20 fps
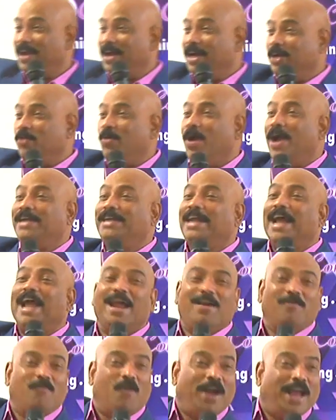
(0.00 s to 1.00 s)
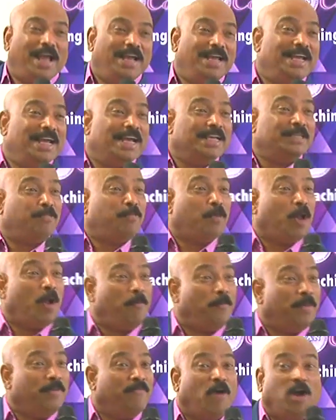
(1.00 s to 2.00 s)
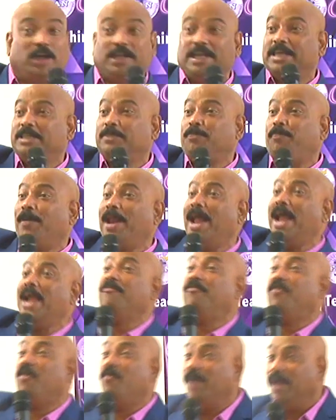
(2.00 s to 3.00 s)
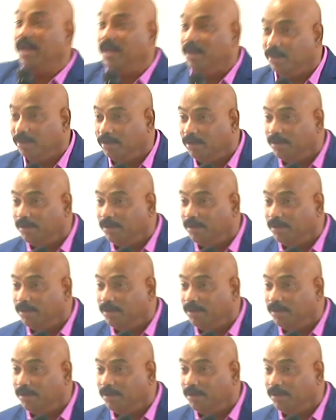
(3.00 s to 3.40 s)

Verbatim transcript: to attain what he has, prom- what he has planned for me.